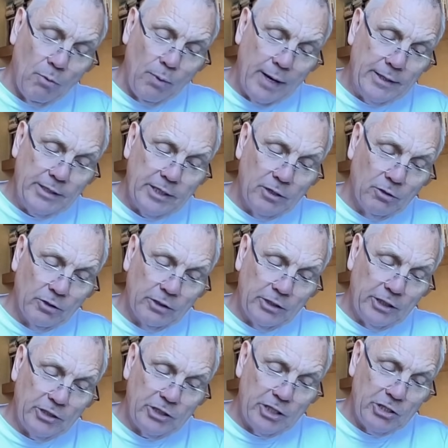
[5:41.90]
are waiting on a
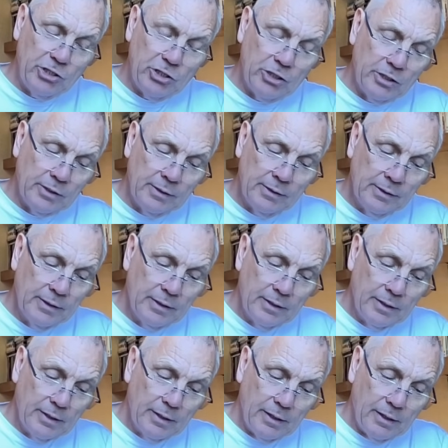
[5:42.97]
decision,
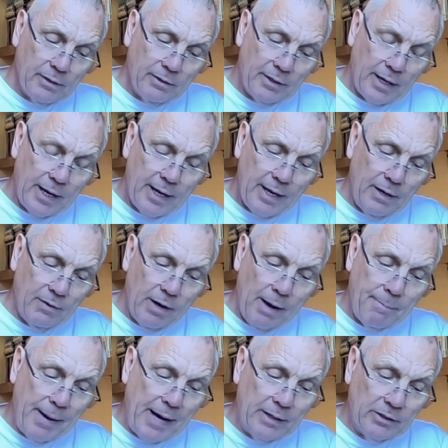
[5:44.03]
okay,
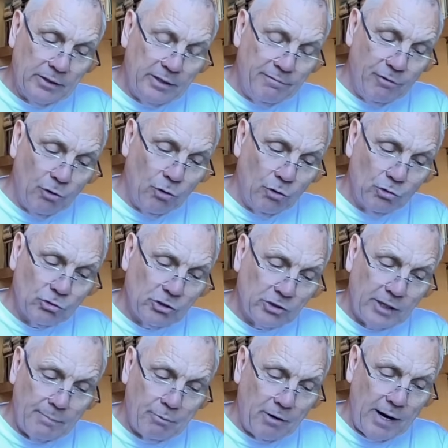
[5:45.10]
about a divorce, a
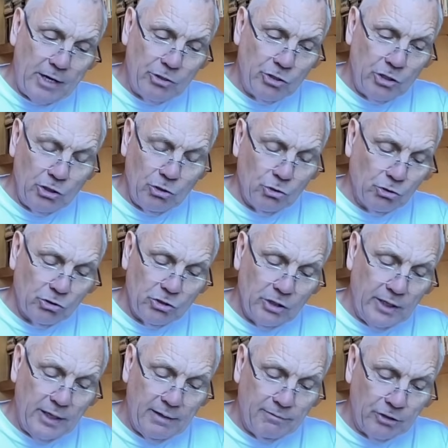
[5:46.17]
separation,
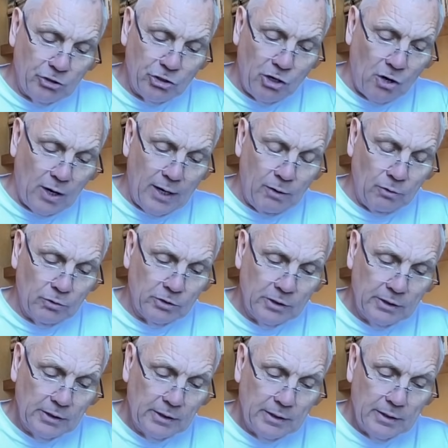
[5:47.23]
custody of a child.
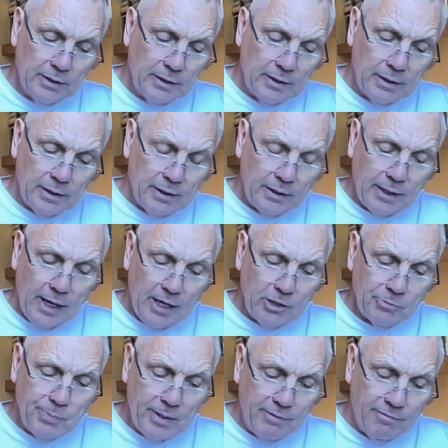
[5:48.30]
Okay,
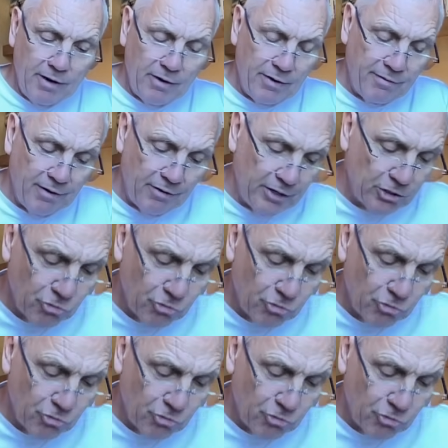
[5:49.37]
it's been a very, very